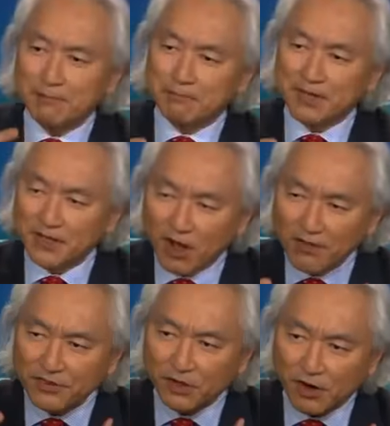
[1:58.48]
step
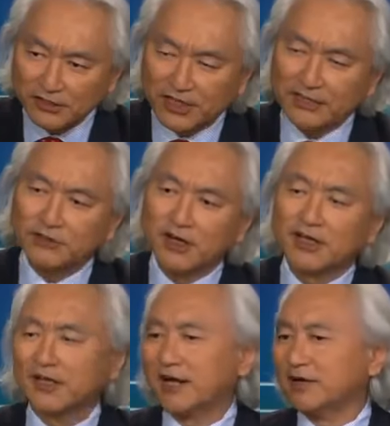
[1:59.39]
beyond the Large
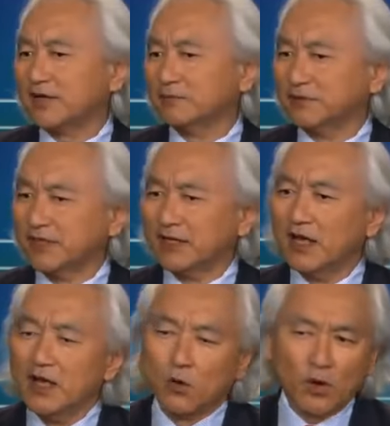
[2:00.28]
Hadron Collider comes
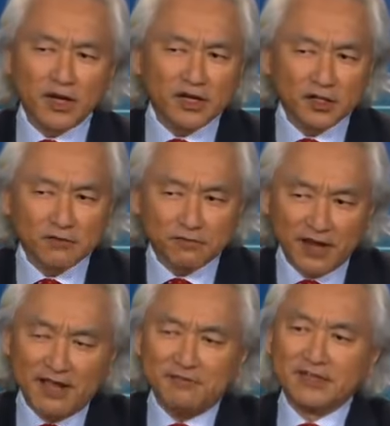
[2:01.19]
in. We're going to look
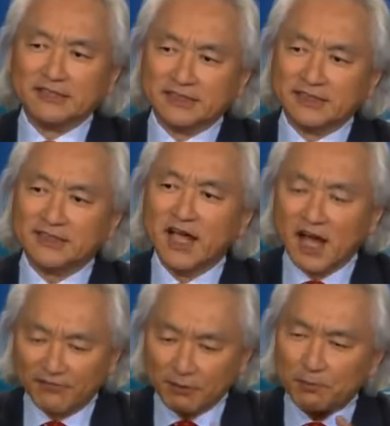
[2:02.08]
for evidences
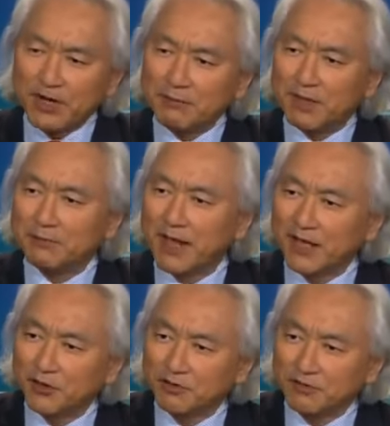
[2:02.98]
of a pre-Big Bang